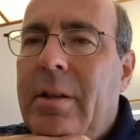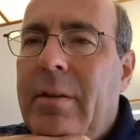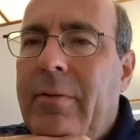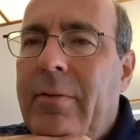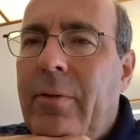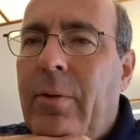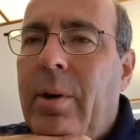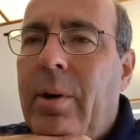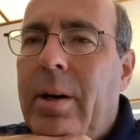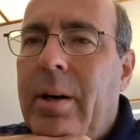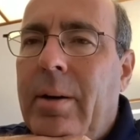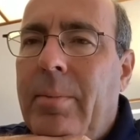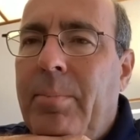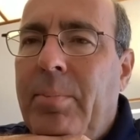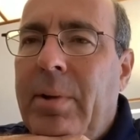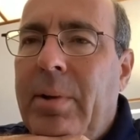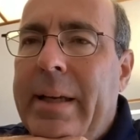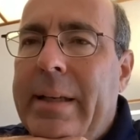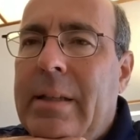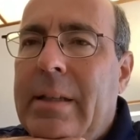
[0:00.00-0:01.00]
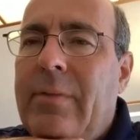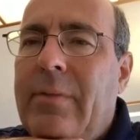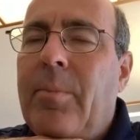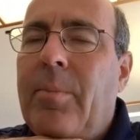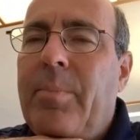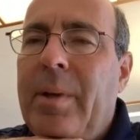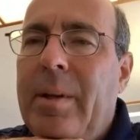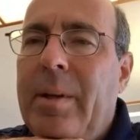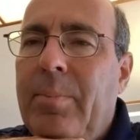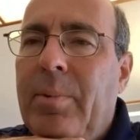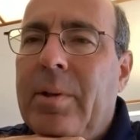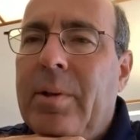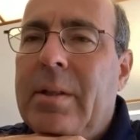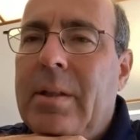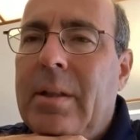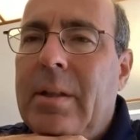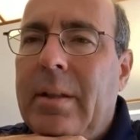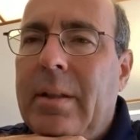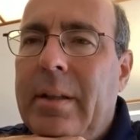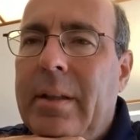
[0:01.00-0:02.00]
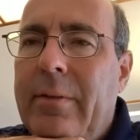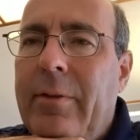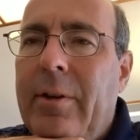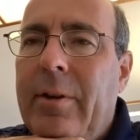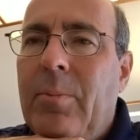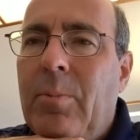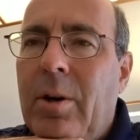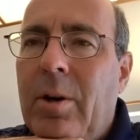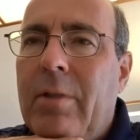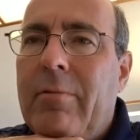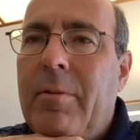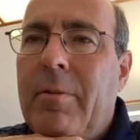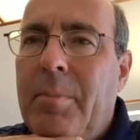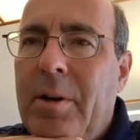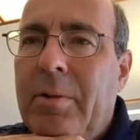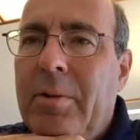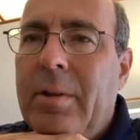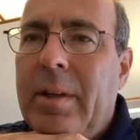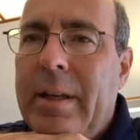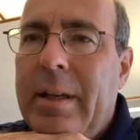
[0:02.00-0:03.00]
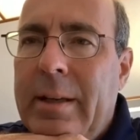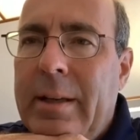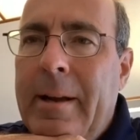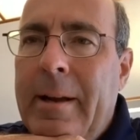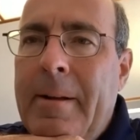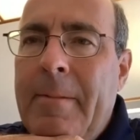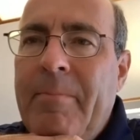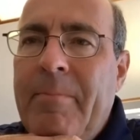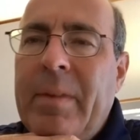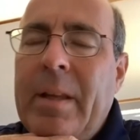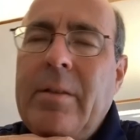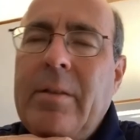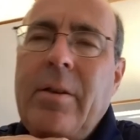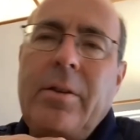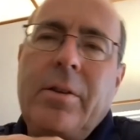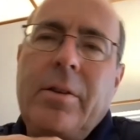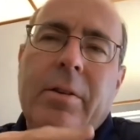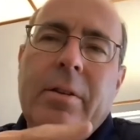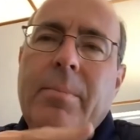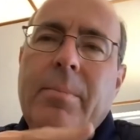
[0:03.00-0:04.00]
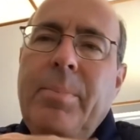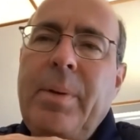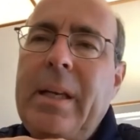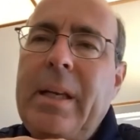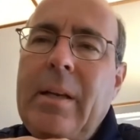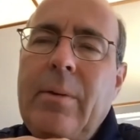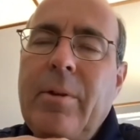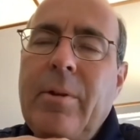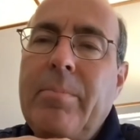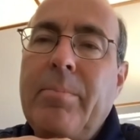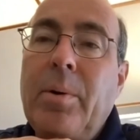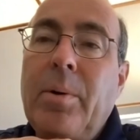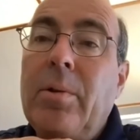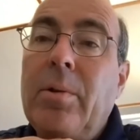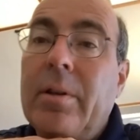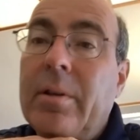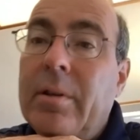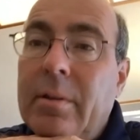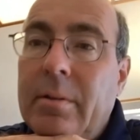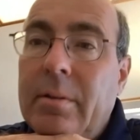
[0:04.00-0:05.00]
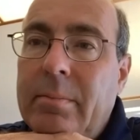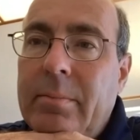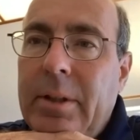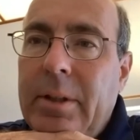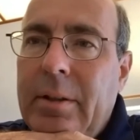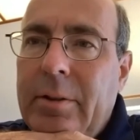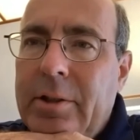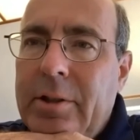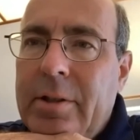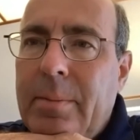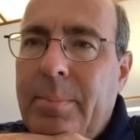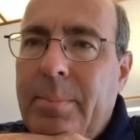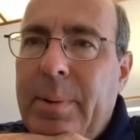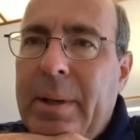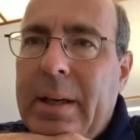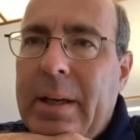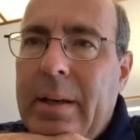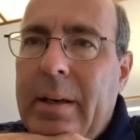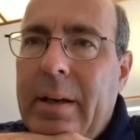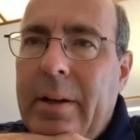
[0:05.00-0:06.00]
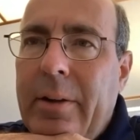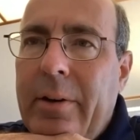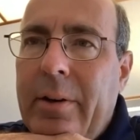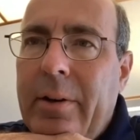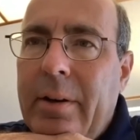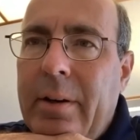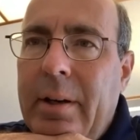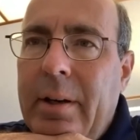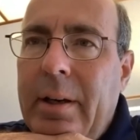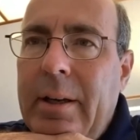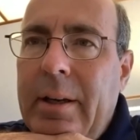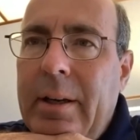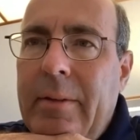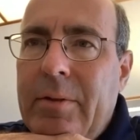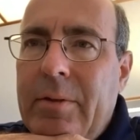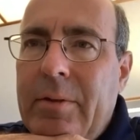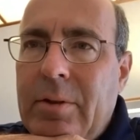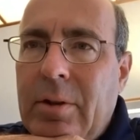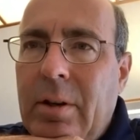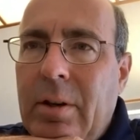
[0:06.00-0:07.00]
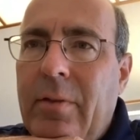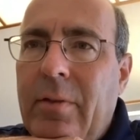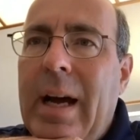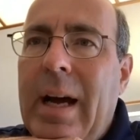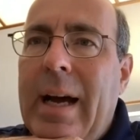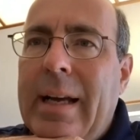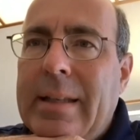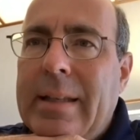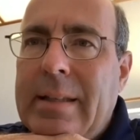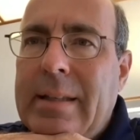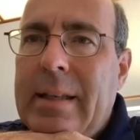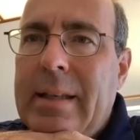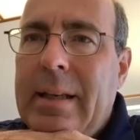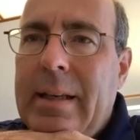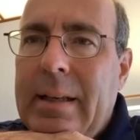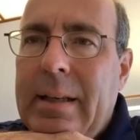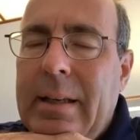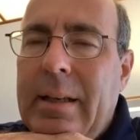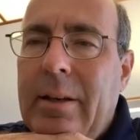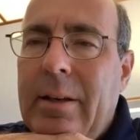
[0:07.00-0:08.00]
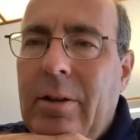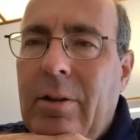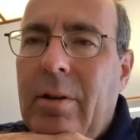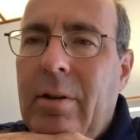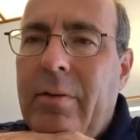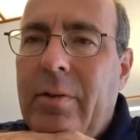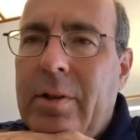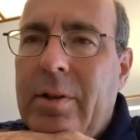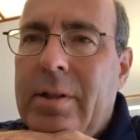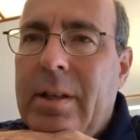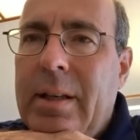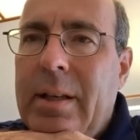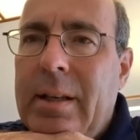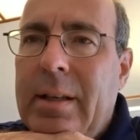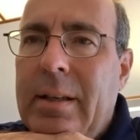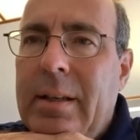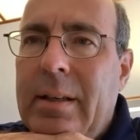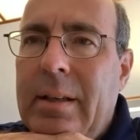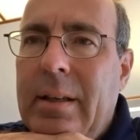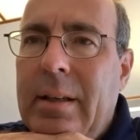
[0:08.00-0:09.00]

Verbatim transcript: for a place for people to live and work remotely. So you're competing with Boulder, you know, just to pick another sort of hot city in a university